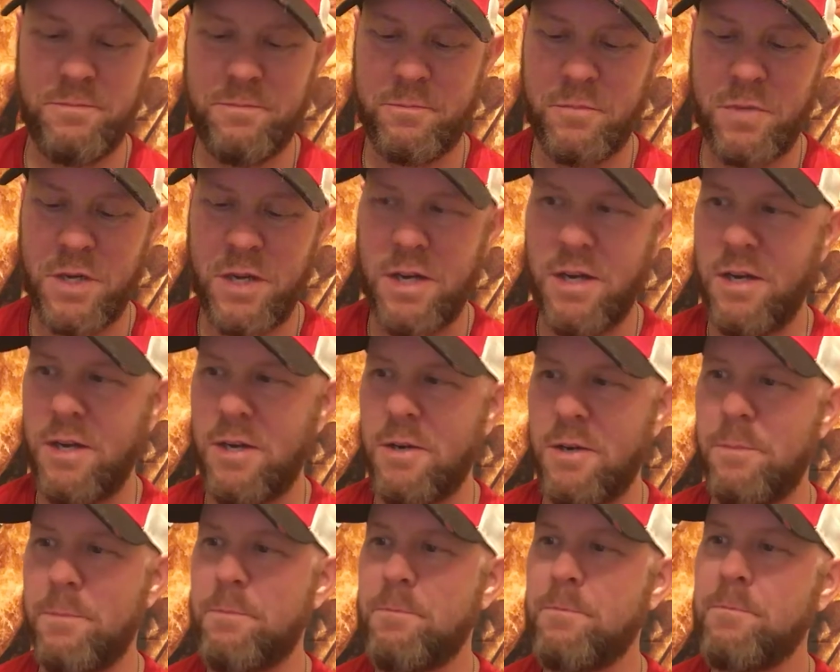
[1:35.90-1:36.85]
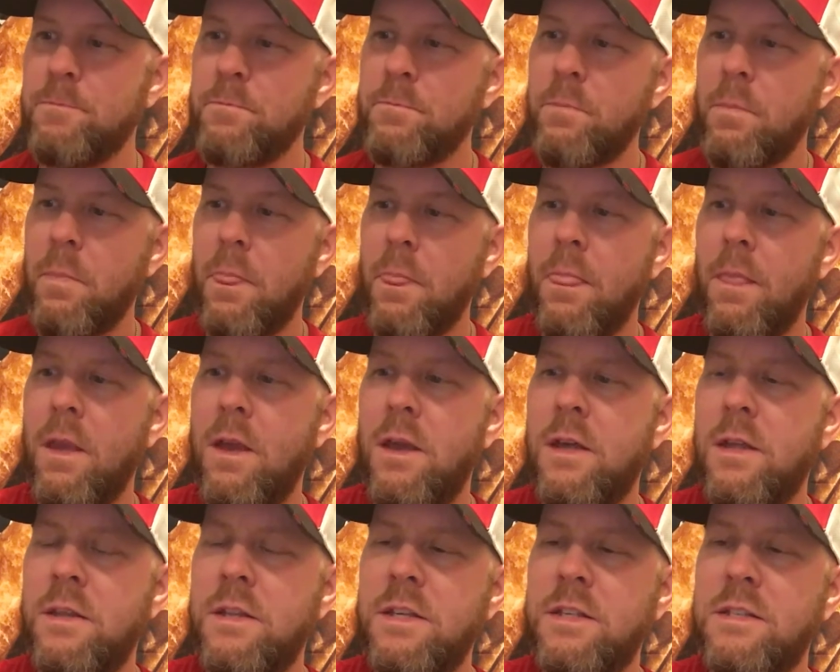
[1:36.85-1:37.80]
but, um,
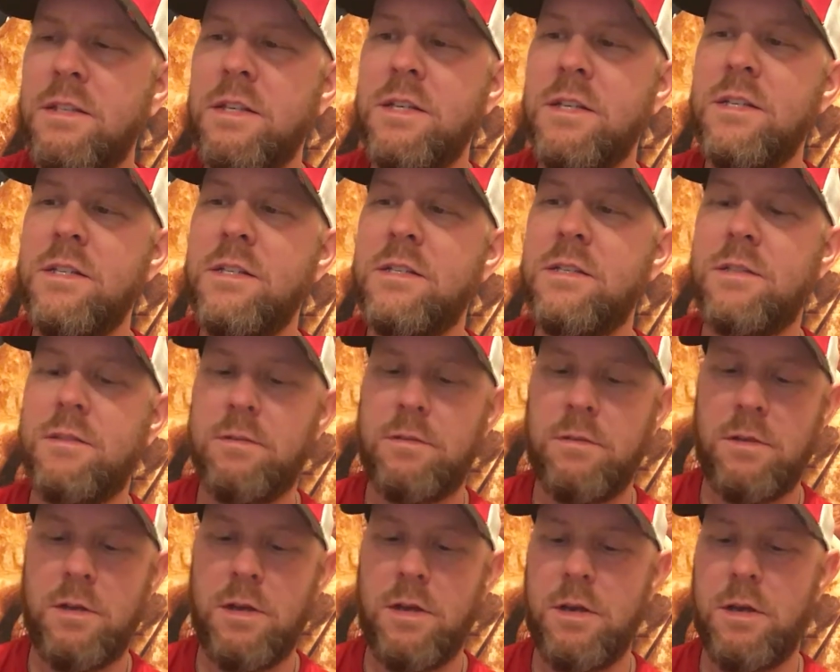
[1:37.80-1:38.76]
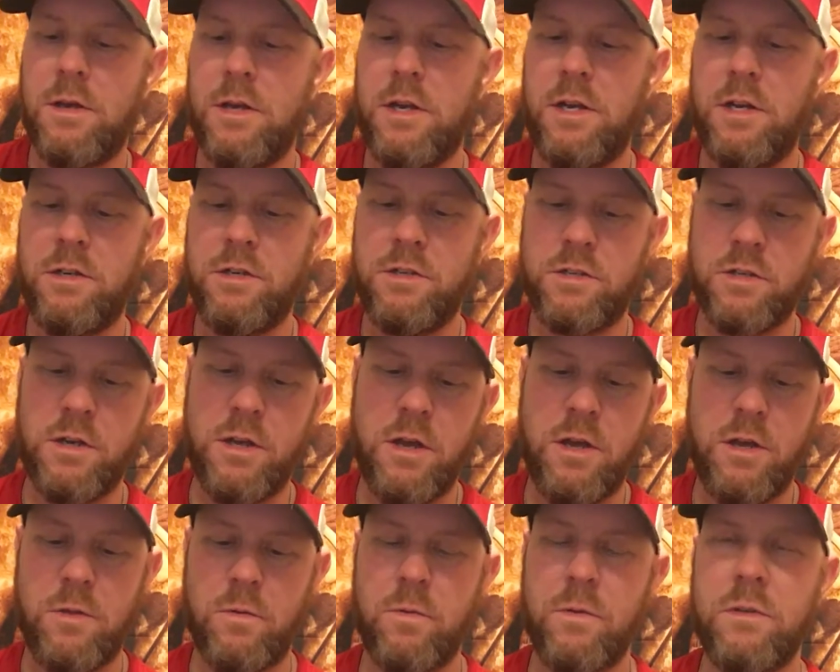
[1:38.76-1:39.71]
this is, uh, here's
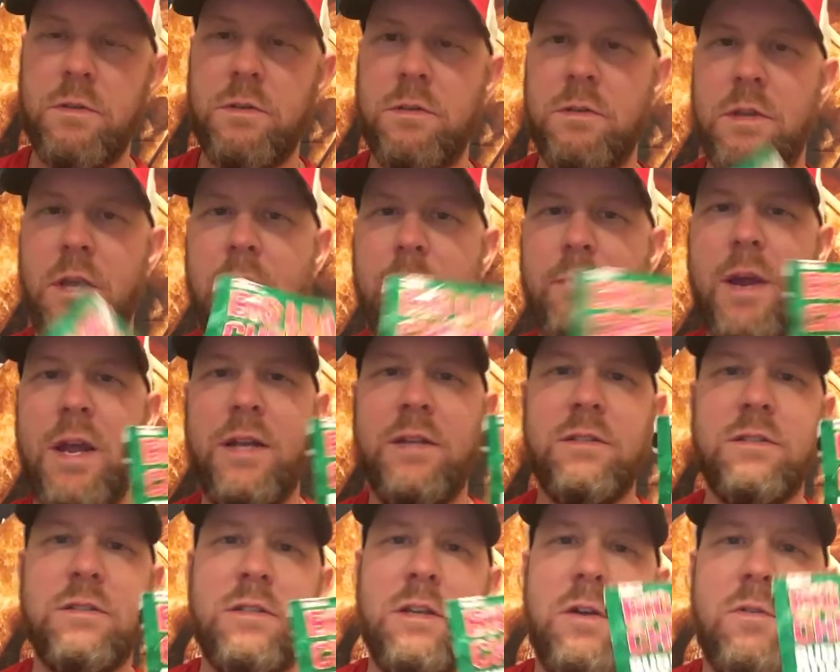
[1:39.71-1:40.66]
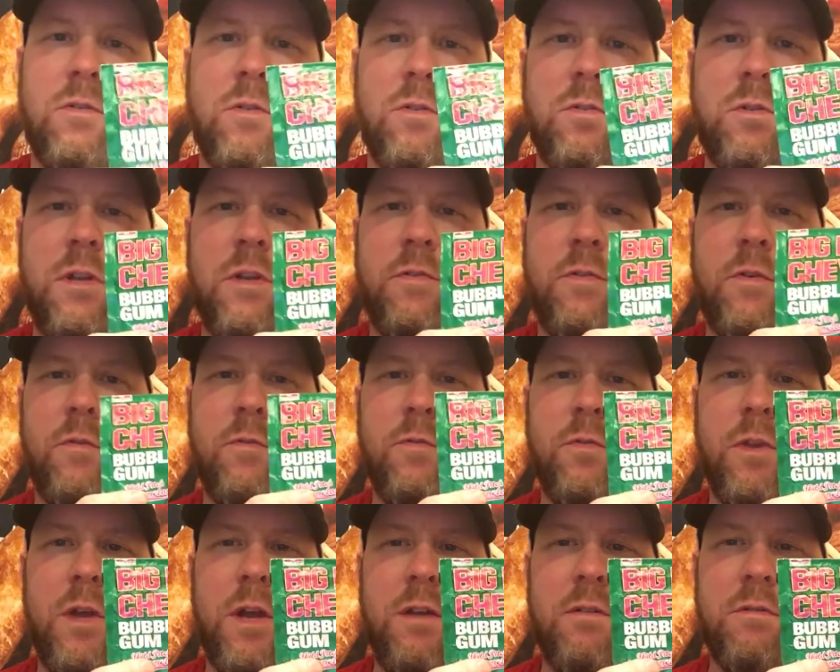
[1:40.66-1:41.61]
another one. They make several different
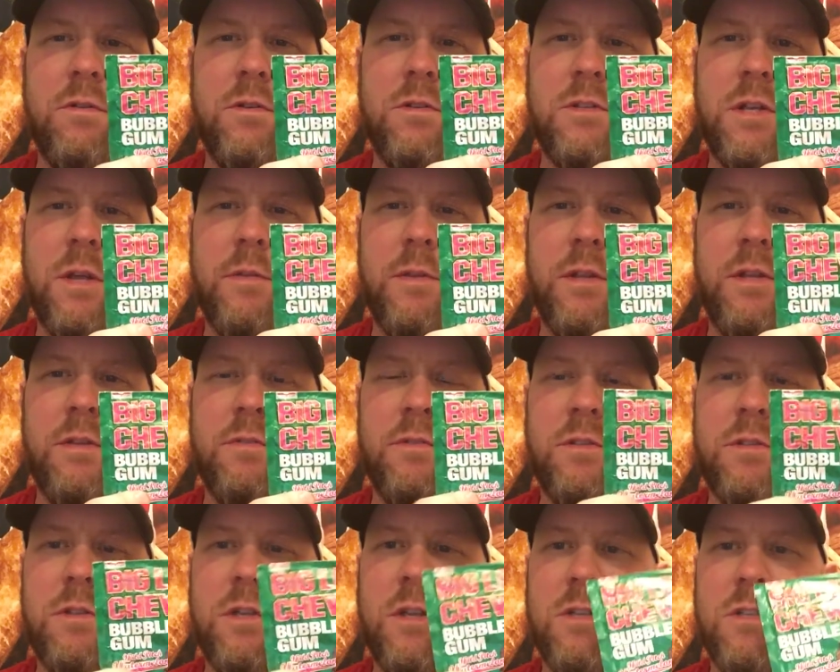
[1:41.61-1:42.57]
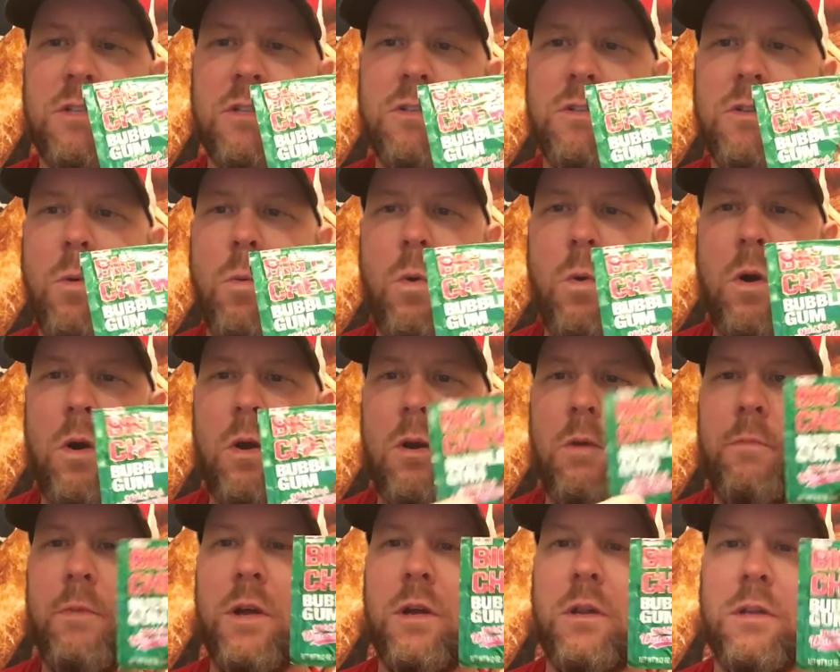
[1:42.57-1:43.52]
flavors. I believe this is the
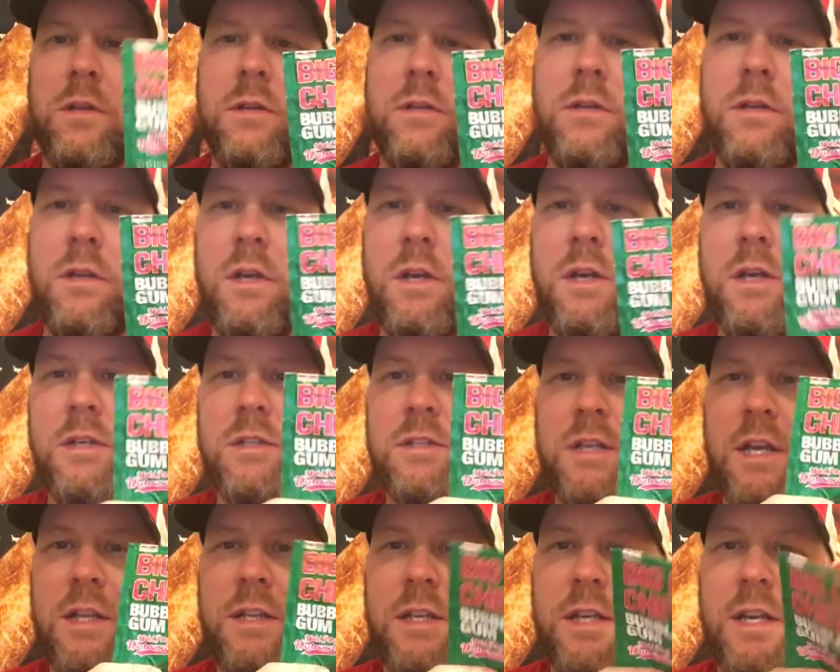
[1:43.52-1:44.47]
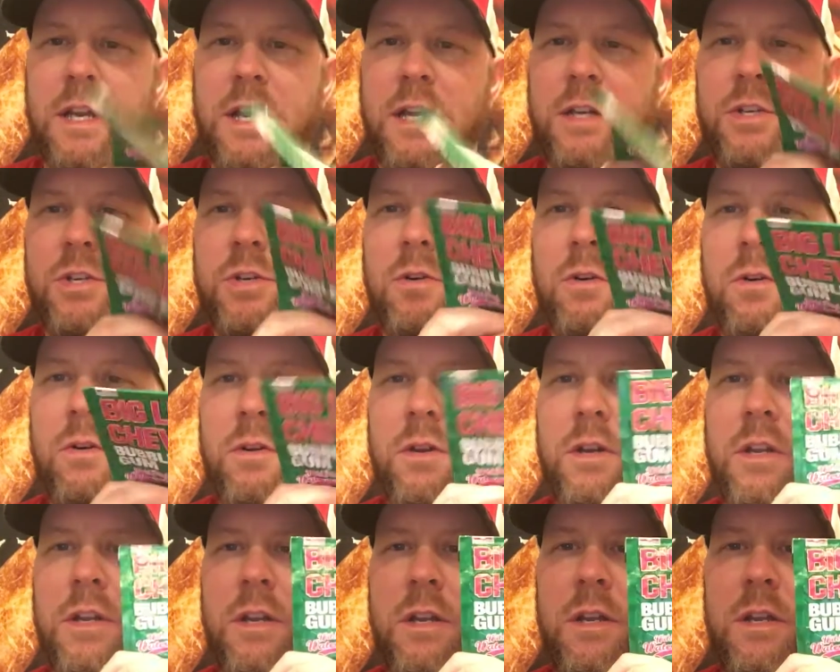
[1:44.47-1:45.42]
watermelon. It's got the catcher on
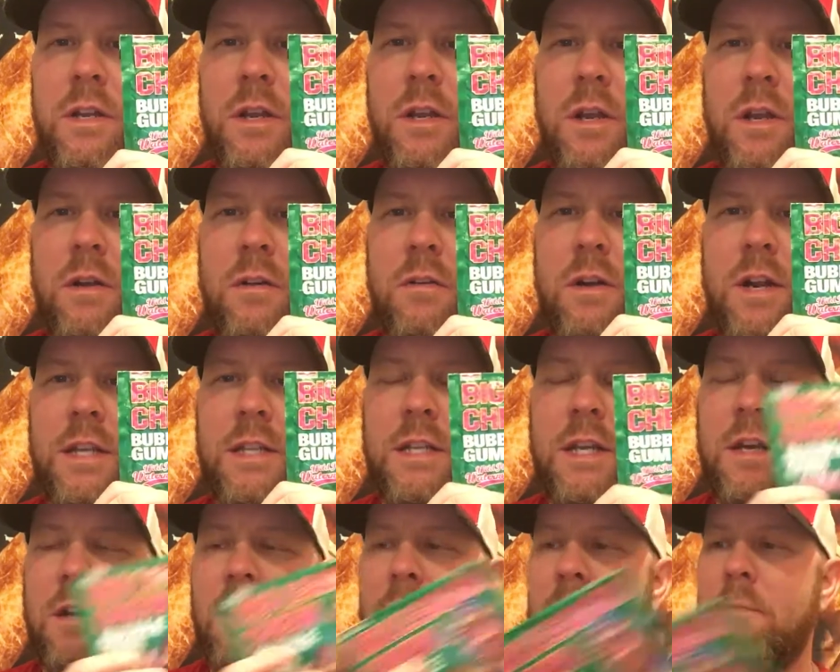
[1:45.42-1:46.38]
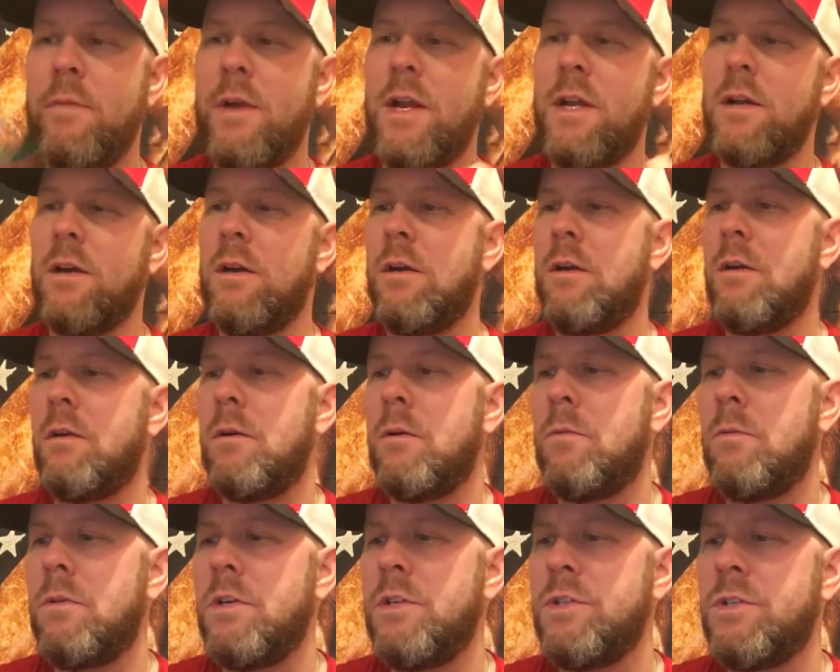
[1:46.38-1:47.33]
it right there. They make a uh,
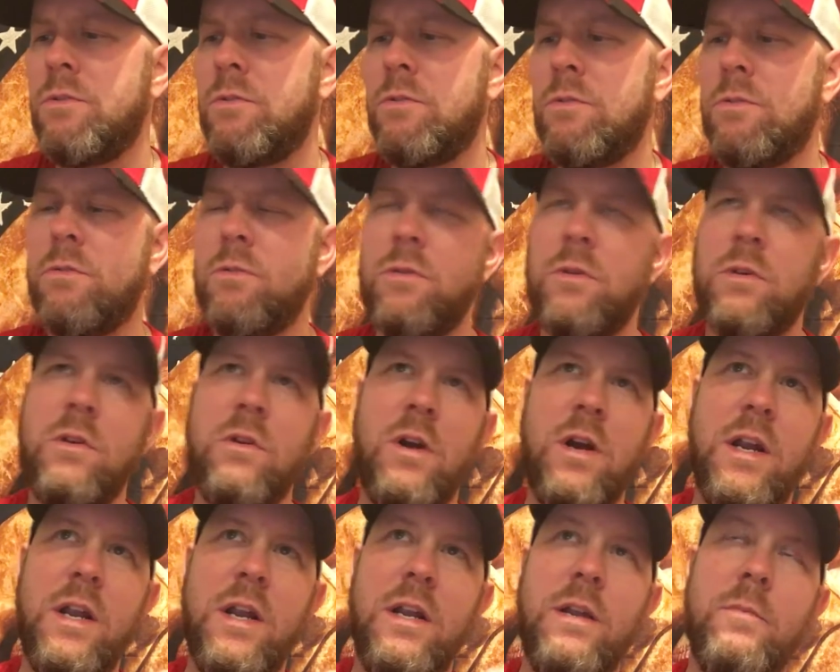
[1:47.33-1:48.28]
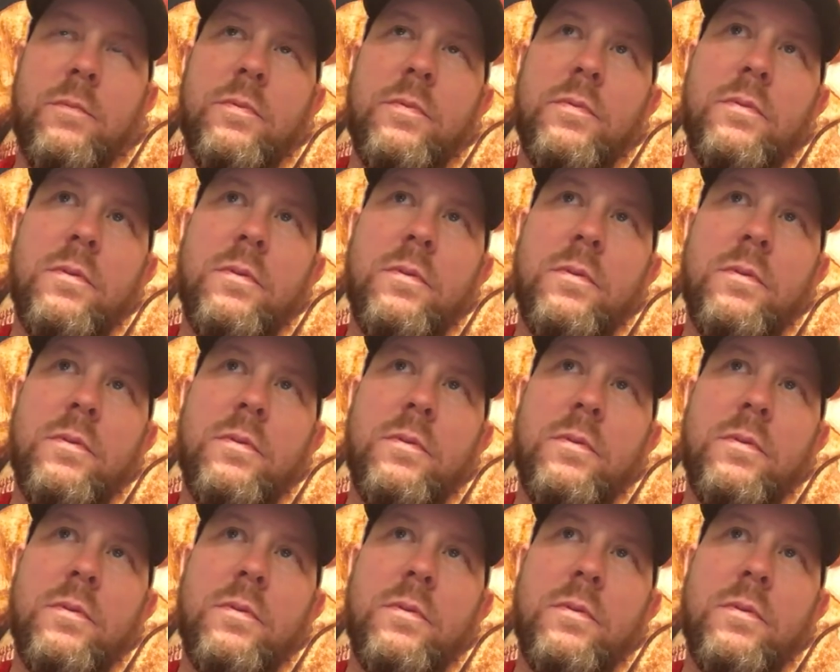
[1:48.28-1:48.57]
original, the grape,